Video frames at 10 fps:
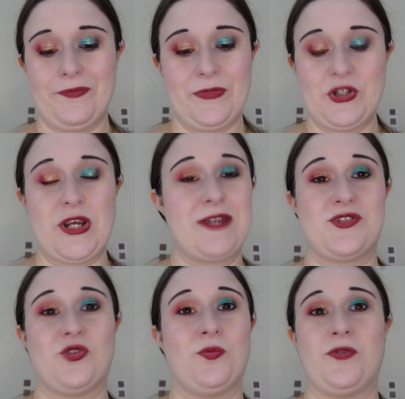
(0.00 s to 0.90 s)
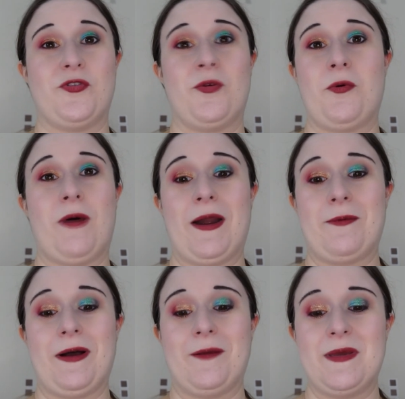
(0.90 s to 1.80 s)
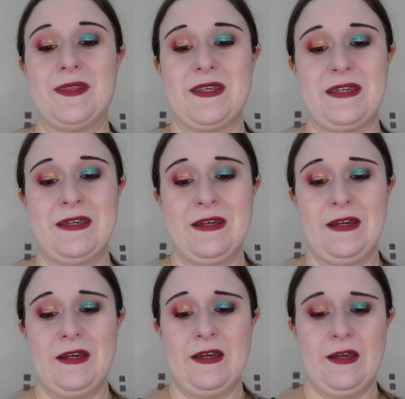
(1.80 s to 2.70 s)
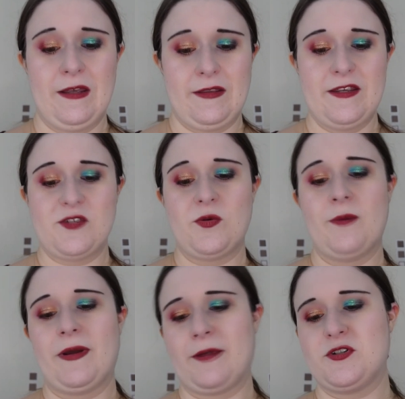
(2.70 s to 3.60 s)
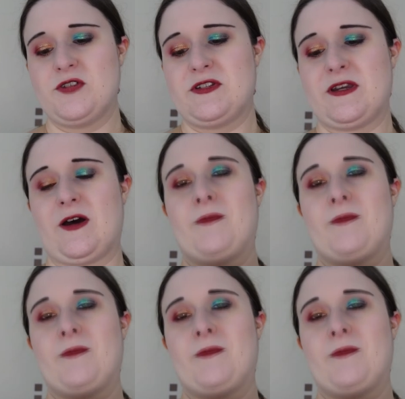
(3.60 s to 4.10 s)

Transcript: shades all perform quite well. I mean, this one, when I was using it on